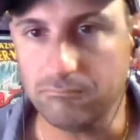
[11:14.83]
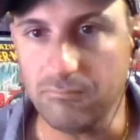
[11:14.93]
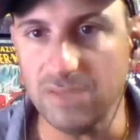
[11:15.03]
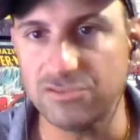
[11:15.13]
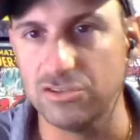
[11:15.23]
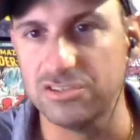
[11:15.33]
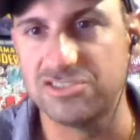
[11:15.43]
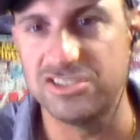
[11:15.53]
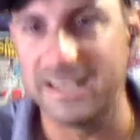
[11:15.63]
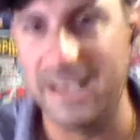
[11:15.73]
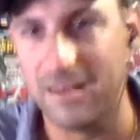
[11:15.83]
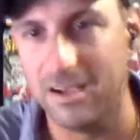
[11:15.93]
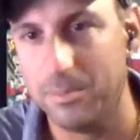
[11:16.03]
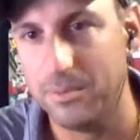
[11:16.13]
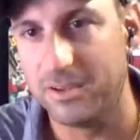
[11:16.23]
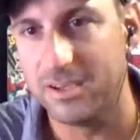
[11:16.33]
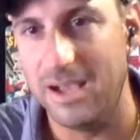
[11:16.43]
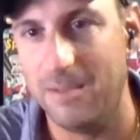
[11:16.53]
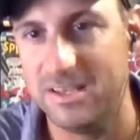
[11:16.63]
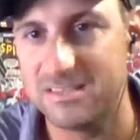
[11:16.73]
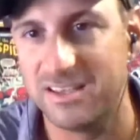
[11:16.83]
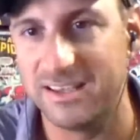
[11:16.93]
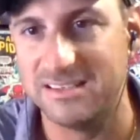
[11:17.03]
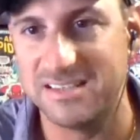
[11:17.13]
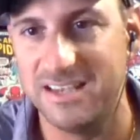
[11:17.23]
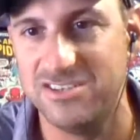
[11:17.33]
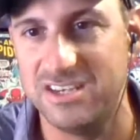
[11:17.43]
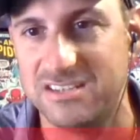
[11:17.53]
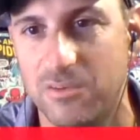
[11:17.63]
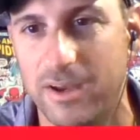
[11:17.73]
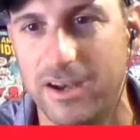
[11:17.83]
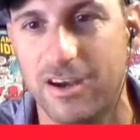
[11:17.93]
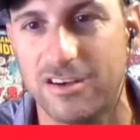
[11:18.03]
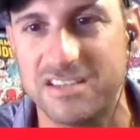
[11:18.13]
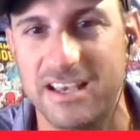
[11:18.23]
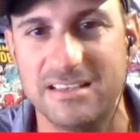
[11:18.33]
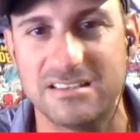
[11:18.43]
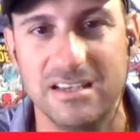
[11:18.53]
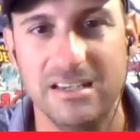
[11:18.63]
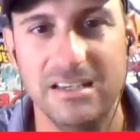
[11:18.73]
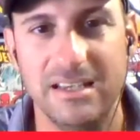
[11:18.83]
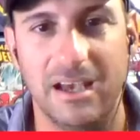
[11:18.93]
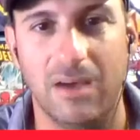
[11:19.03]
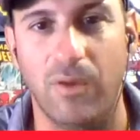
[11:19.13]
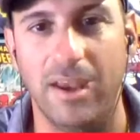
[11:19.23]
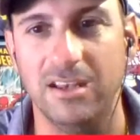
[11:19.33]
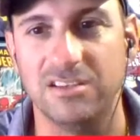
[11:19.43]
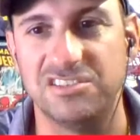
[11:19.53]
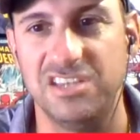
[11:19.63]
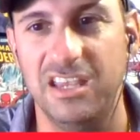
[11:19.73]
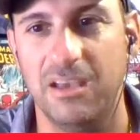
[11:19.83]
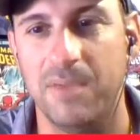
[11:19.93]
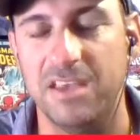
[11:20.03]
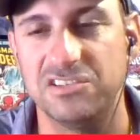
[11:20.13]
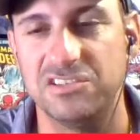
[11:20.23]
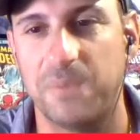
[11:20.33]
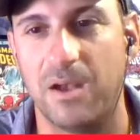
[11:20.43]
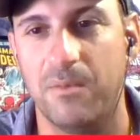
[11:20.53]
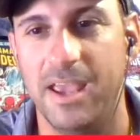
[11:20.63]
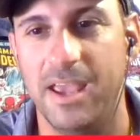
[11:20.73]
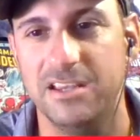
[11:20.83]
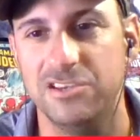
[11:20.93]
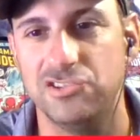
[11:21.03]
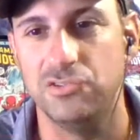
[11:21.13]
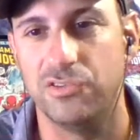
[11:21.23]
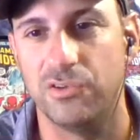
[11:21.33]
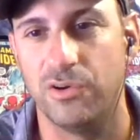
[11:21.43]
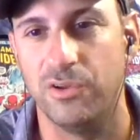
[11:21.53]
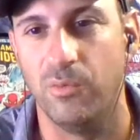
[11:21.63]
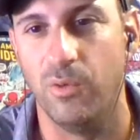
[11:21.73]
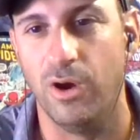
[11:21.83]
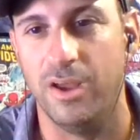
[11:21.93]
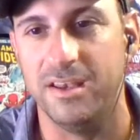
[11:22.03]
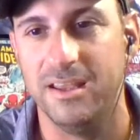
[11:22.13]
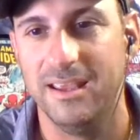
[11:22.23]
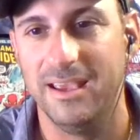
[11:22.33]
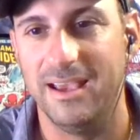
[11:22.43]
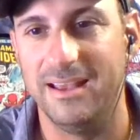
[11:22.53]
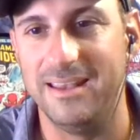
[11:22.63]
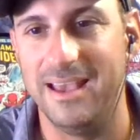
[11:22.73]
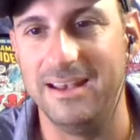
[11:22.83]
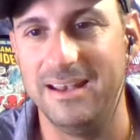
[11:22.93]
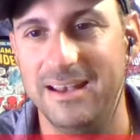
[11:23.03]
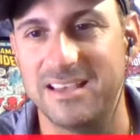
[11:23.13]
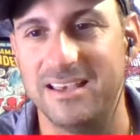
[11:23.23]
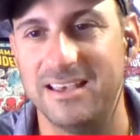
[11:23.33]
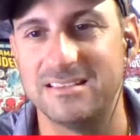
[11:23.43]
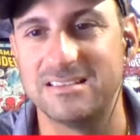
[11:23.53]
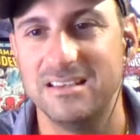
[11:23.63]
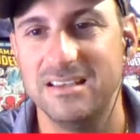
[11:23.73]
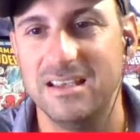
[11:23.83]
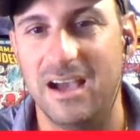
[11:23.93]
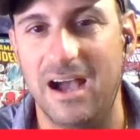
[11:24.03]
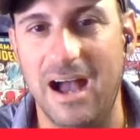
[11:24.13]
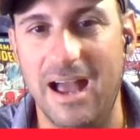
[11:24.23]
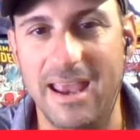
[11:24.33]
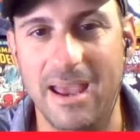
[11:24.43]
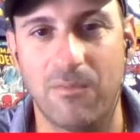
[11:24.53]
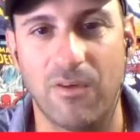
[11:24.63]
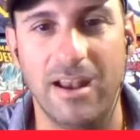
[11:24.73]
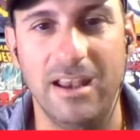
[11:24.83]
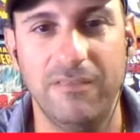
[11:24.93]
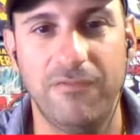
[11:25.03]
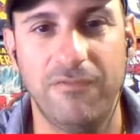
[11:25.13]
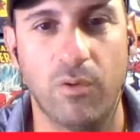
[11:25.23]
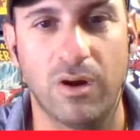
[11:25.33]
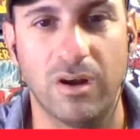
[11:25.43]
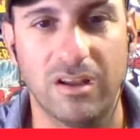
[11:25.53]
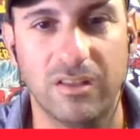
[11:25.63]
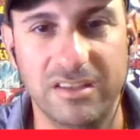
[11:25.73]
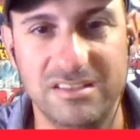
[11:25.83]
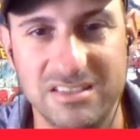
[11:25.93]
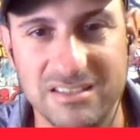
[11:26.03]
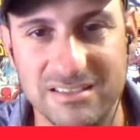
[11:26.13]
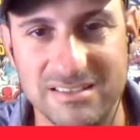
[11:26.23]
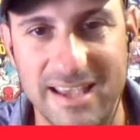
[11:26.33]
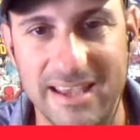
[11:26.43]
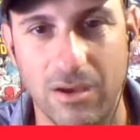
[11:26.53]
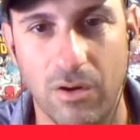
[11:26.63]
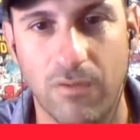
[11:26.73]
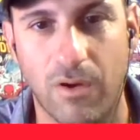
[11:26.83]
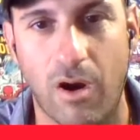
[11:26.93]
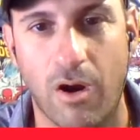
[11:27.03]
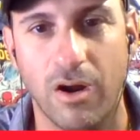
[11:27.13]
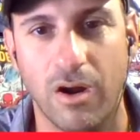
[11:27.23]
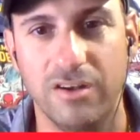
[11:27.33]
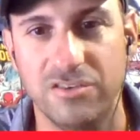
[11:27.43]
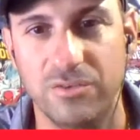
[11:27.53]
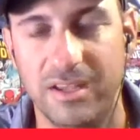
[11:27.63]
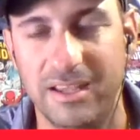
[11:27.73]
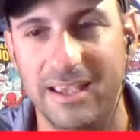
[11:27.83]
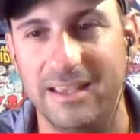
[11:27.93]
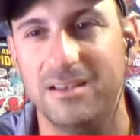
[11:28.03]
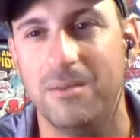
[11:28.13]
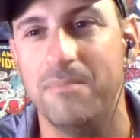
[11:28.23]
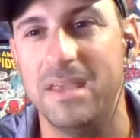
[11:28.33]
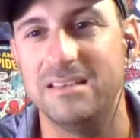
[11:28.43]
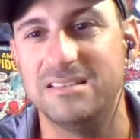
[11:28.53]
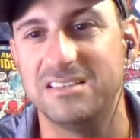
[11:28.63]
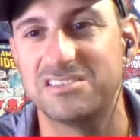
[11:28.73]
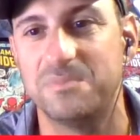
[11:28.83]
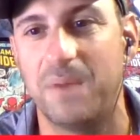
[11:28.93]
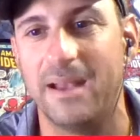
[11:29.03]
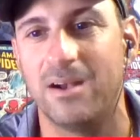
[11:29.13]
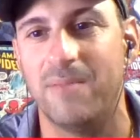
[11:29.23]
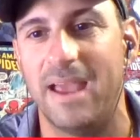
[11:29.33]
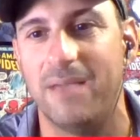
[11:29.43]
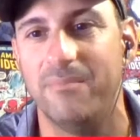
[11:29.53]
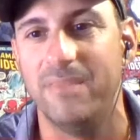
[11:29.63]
So let's check out a couple of the comments. Like I said, Jason Whitaker says, I'm waiting to see Amazing Spider-Man issue 31. And then he says, I am ready for Gleason to take over art duty in Amazing Spider-Man.